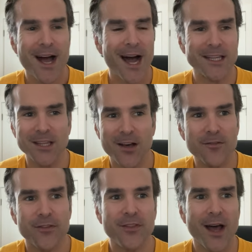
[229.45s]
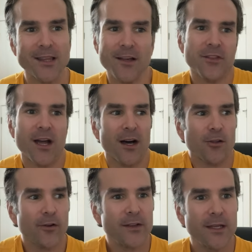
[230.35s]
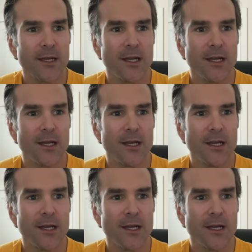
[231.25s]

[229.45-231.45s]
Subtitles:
I love the color of it.